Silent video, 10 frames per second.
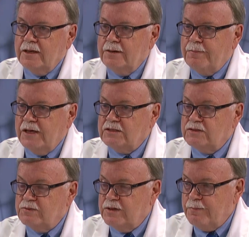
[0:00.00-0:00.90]
In
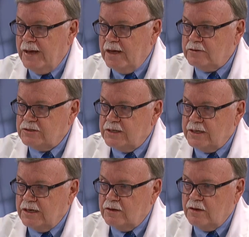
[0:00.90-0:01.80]
patients with a pouch that
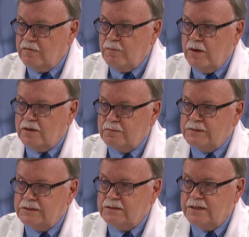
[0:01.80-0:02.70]
get a lot of
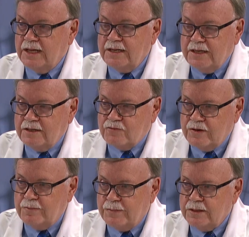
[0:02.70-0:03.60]
polyps, they need
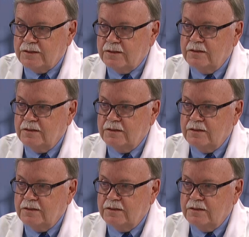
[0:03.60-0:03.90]
treatment,